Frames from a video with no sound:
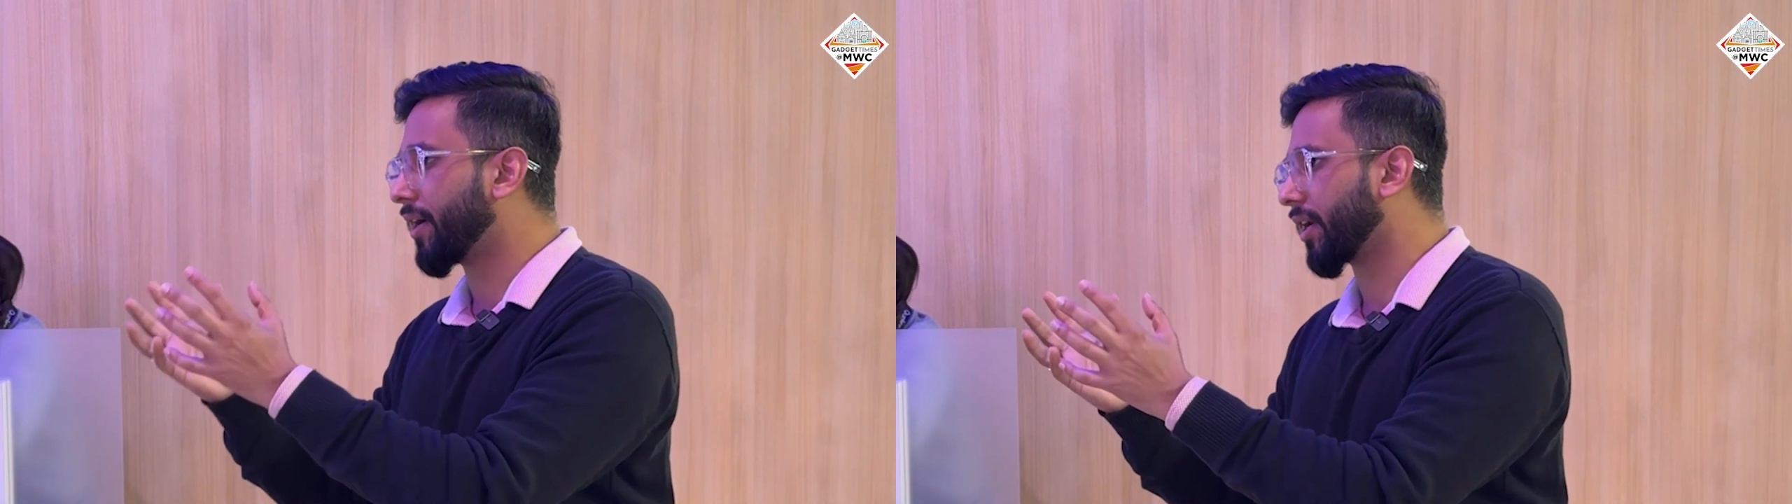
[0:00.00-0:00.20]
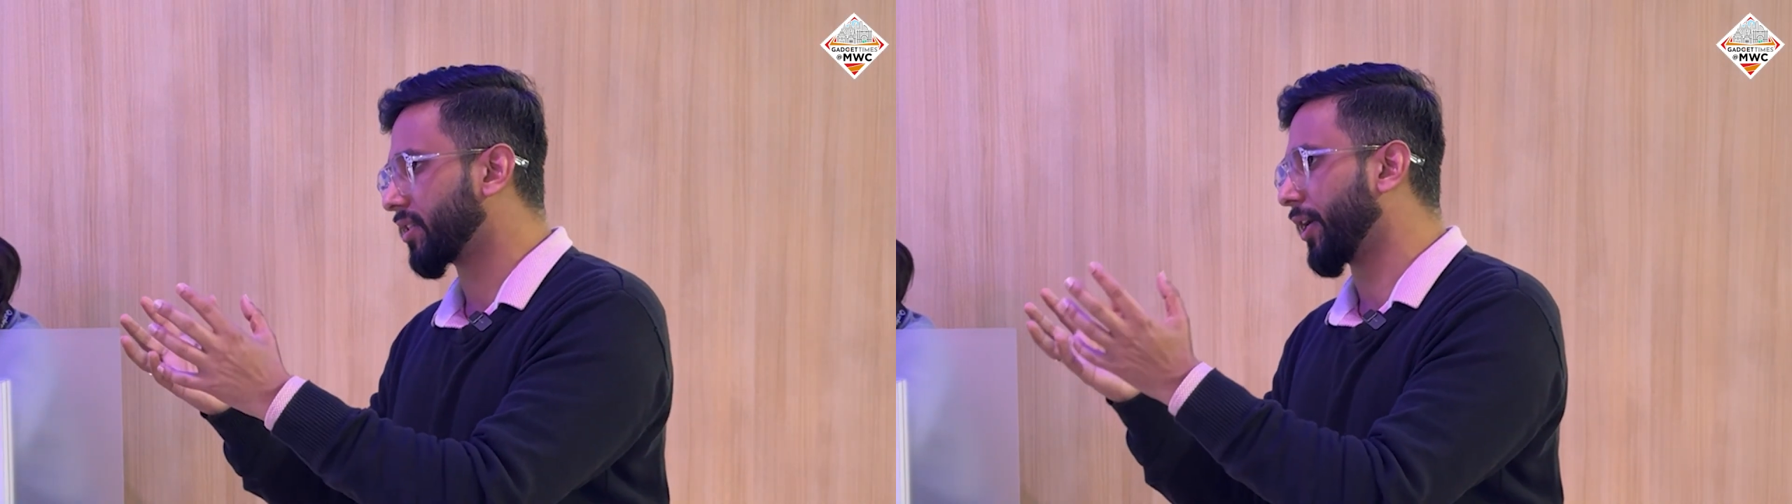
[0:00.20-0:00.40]

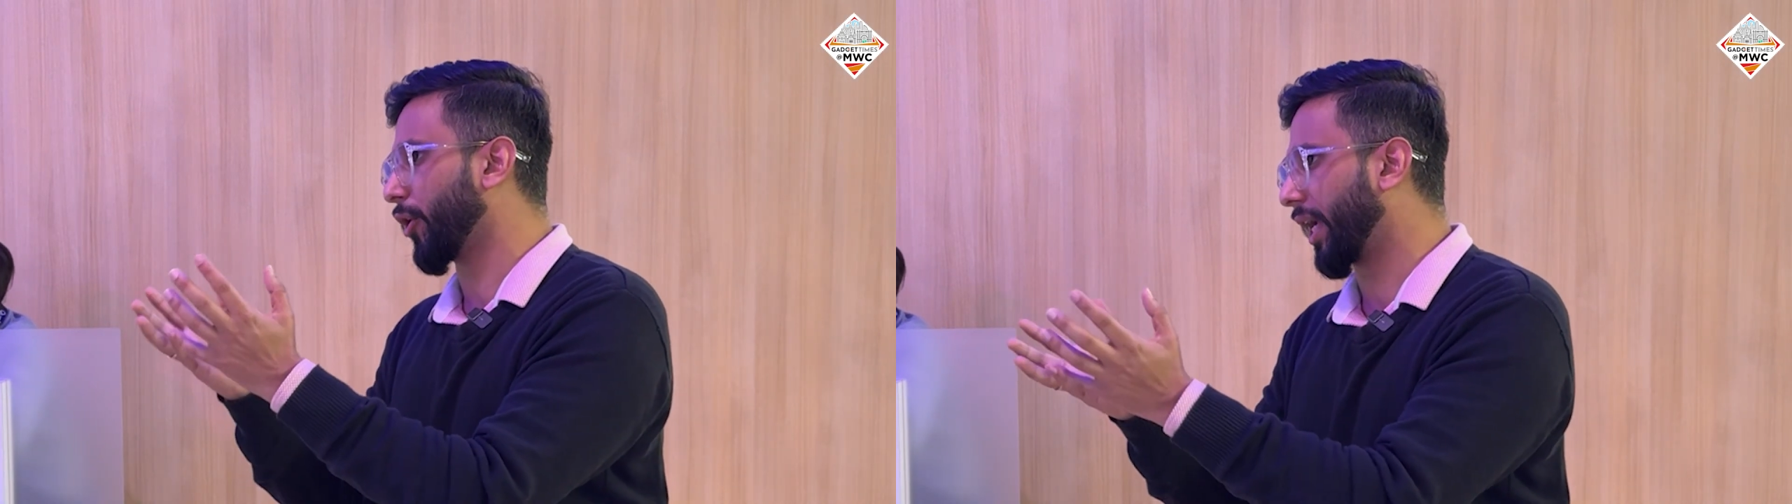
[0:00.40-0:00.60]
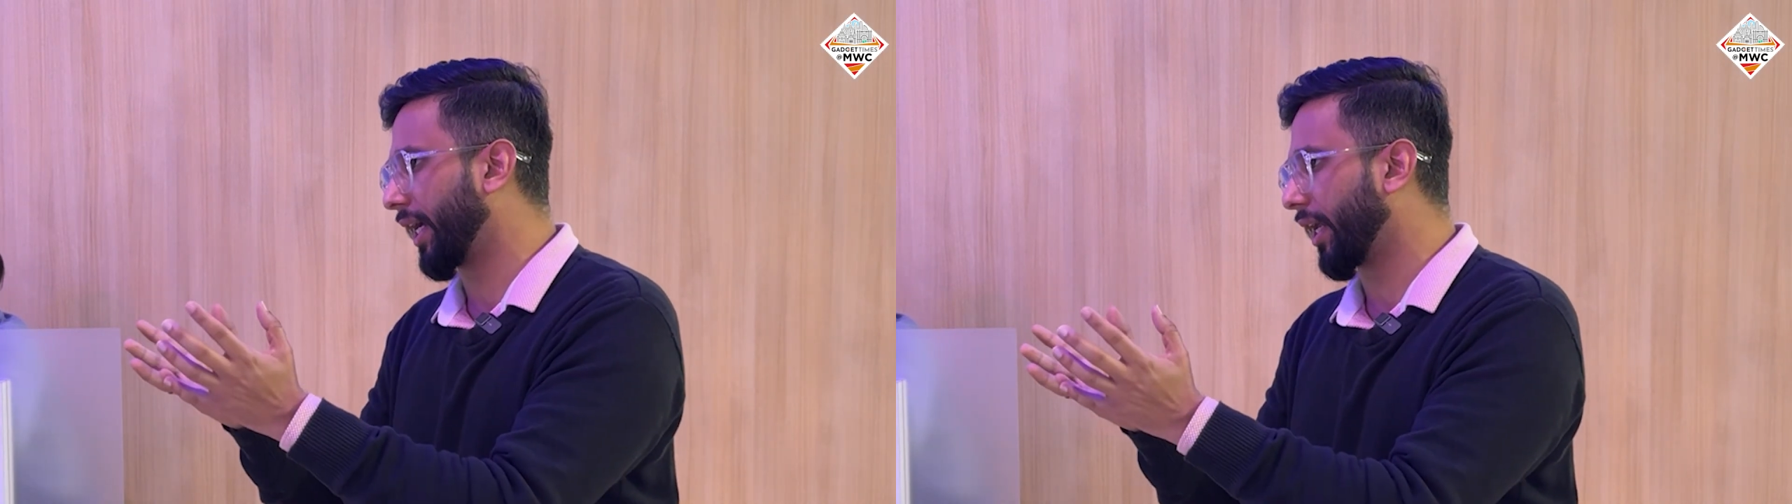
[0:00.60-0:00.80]
interest that
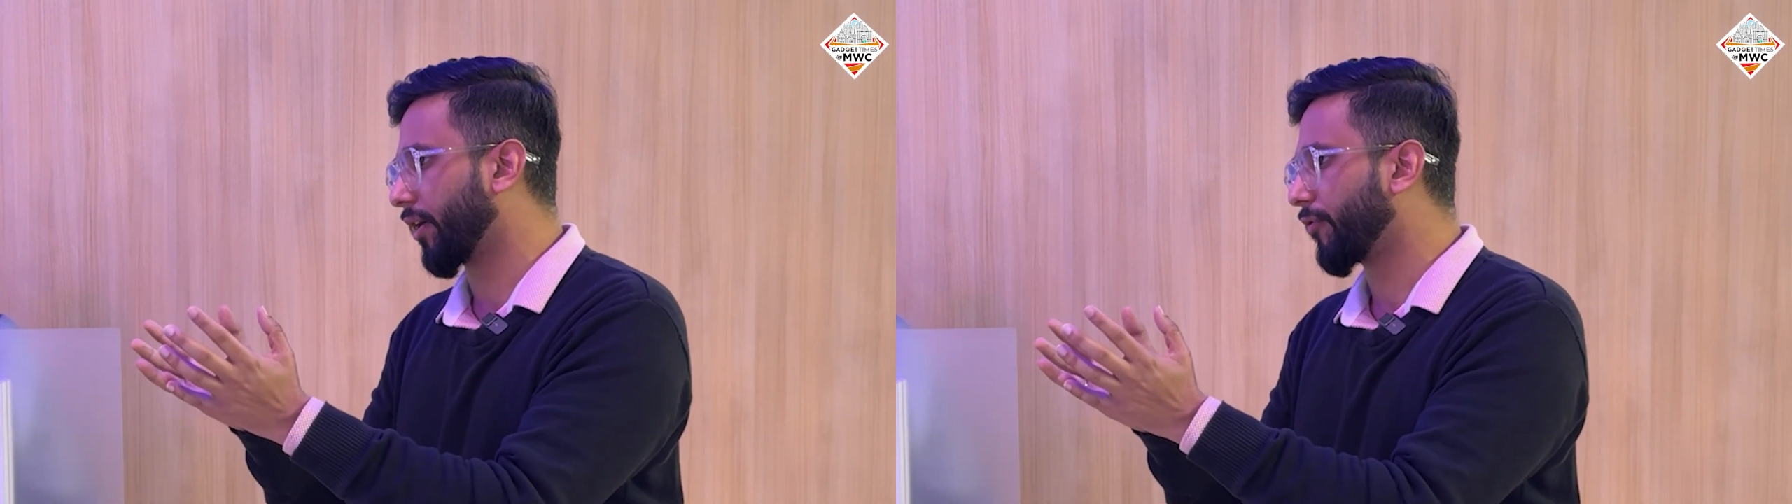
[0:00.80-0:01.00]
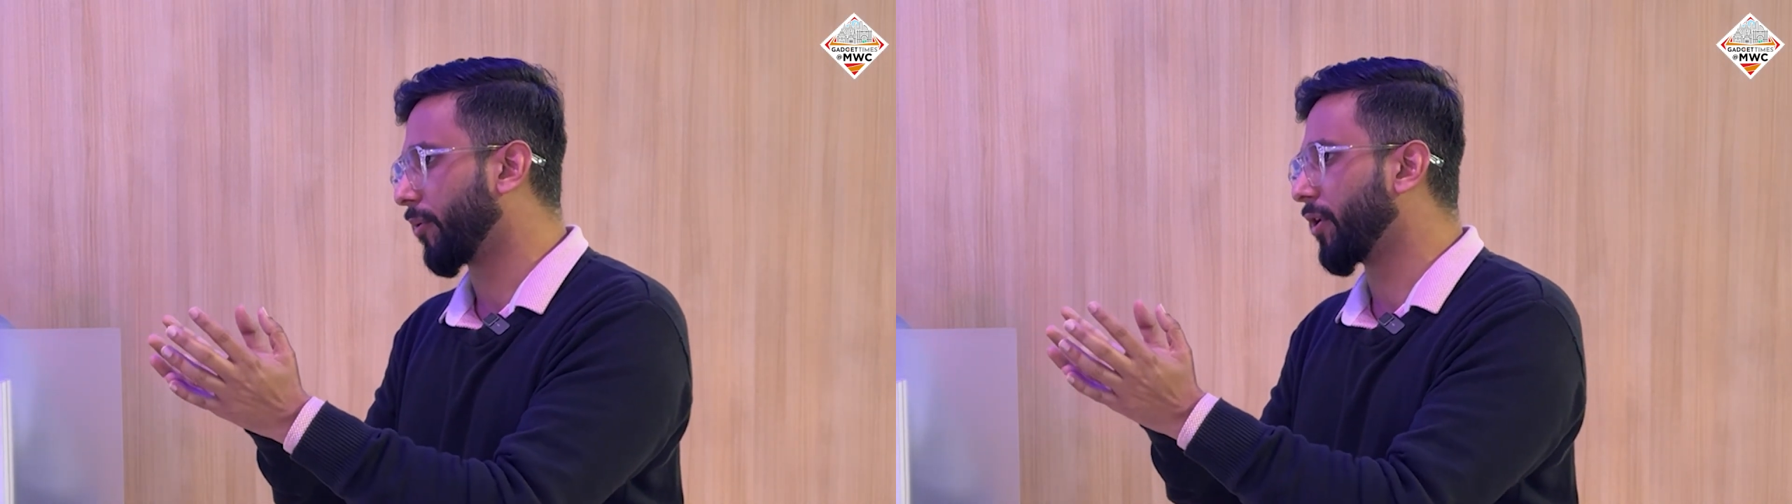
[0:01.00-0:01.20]
you're getting
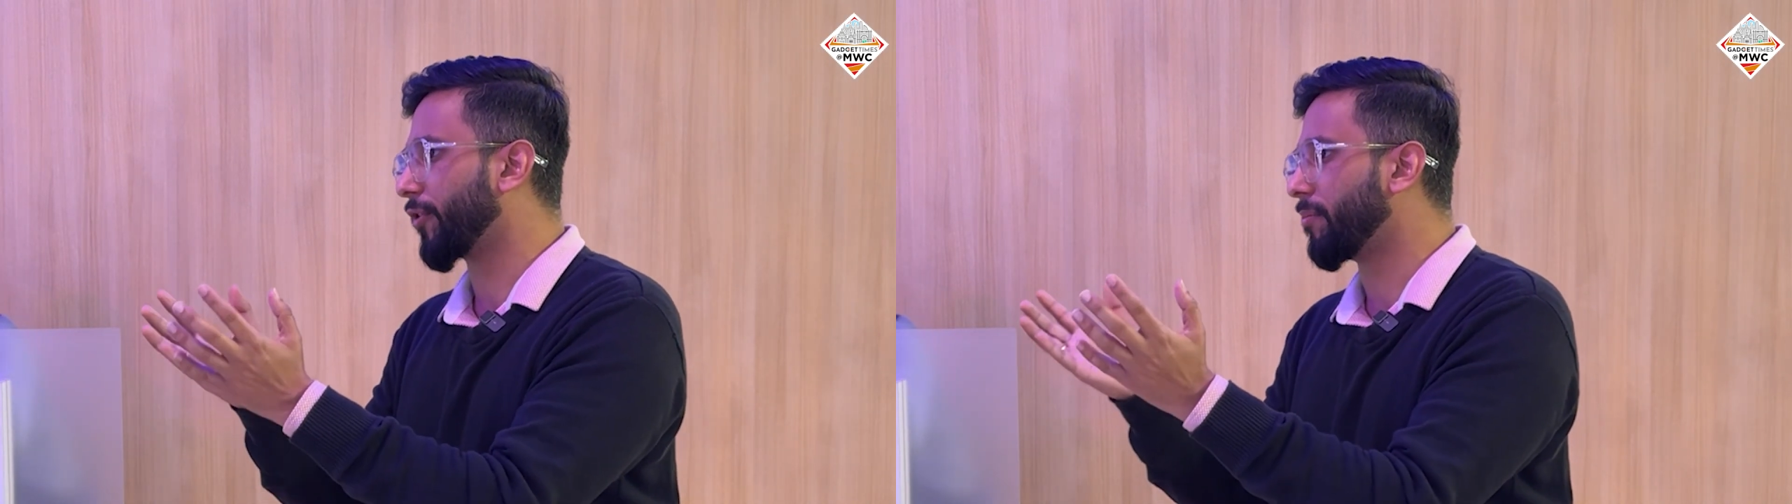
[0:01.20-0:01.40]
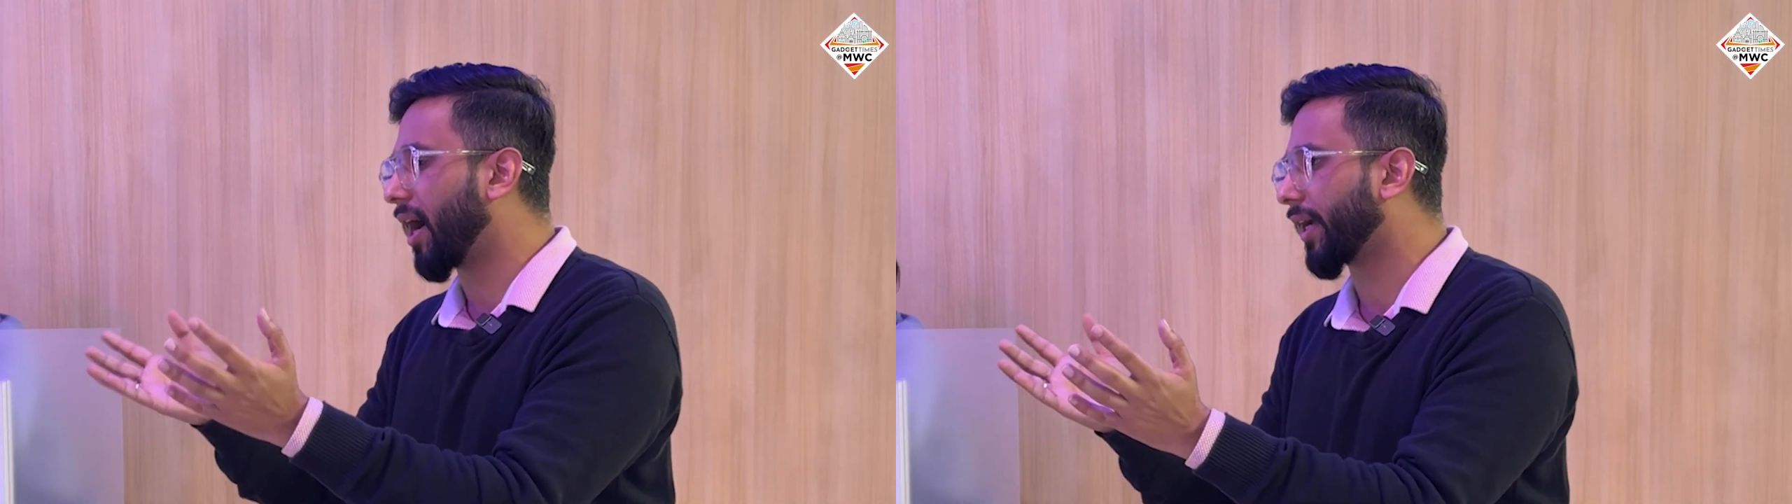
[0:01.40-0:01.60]
from
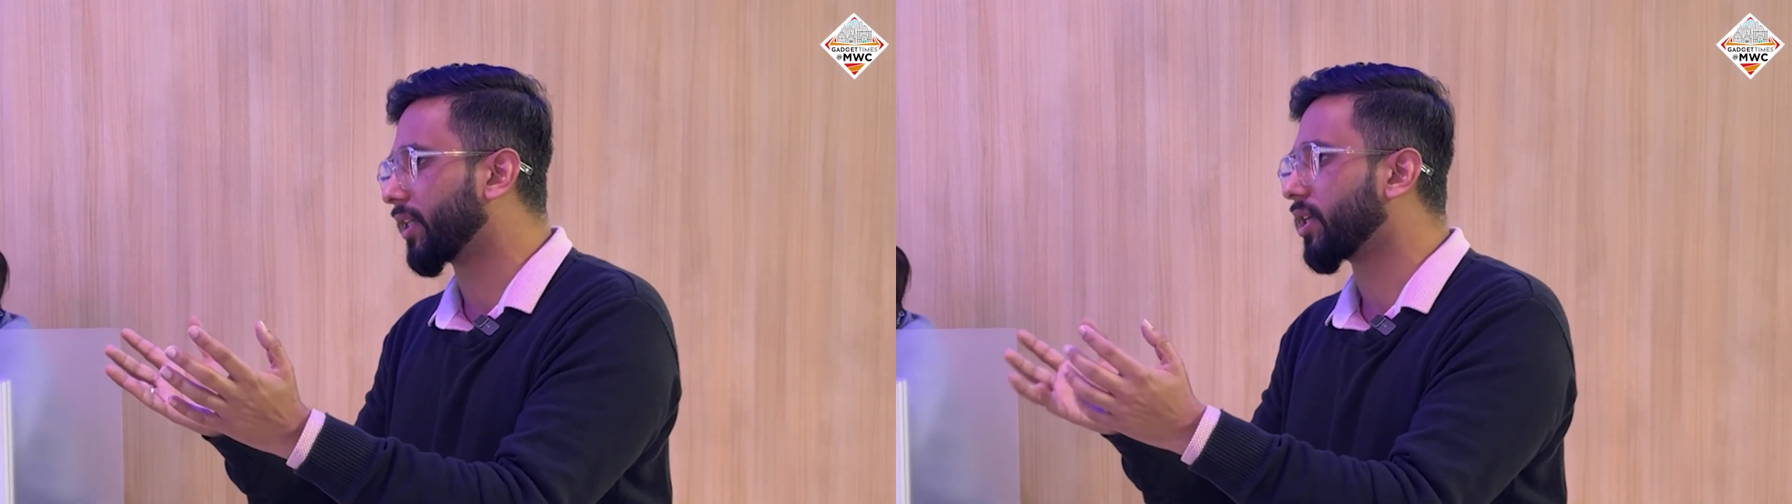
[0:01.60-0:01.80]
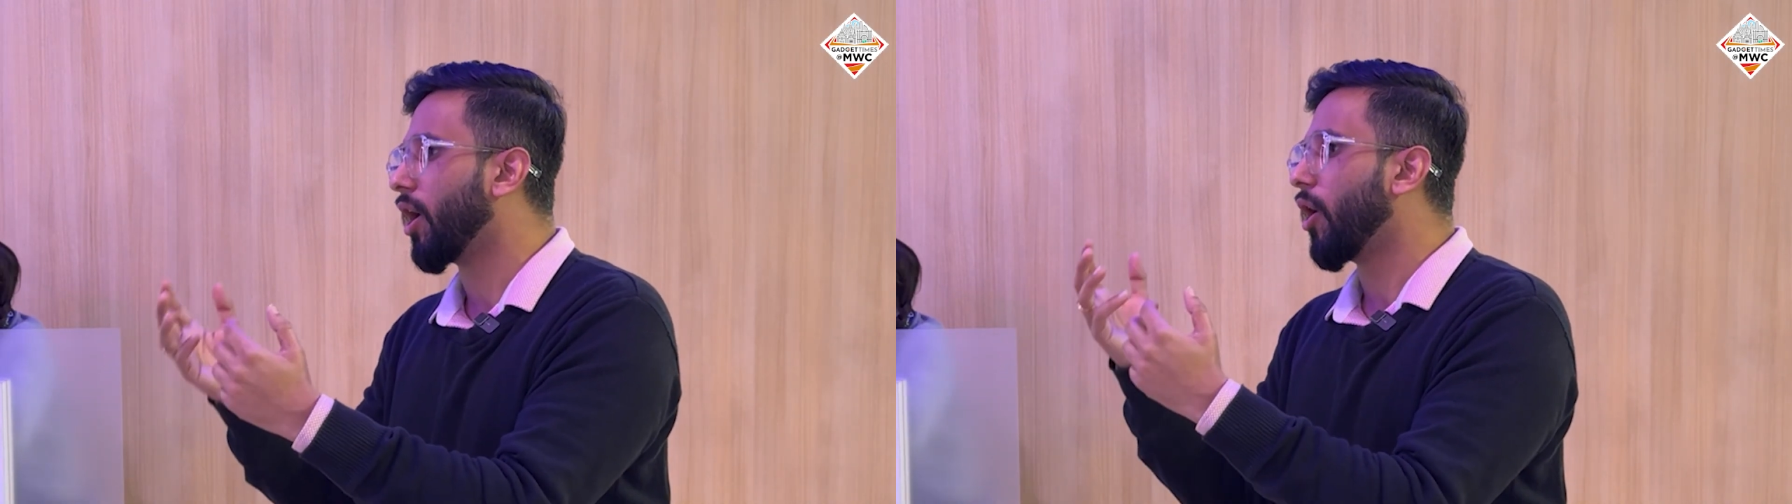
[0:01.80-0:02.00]
different
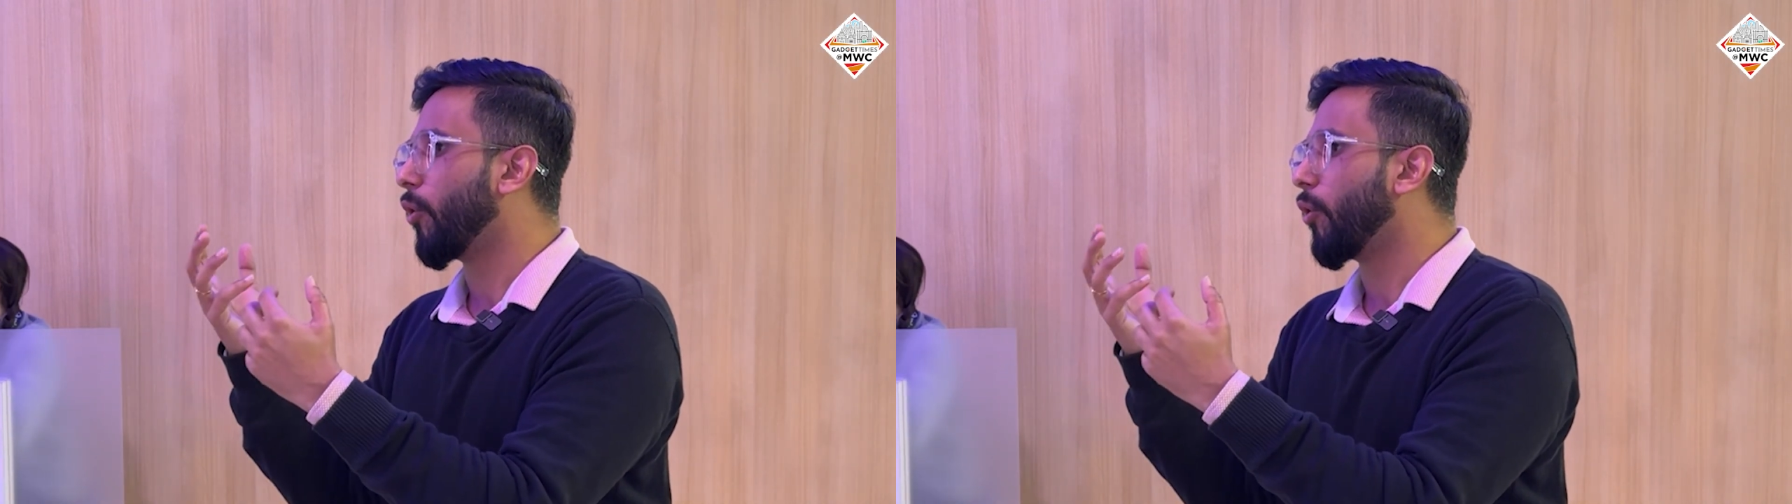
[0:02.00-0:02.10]
markets,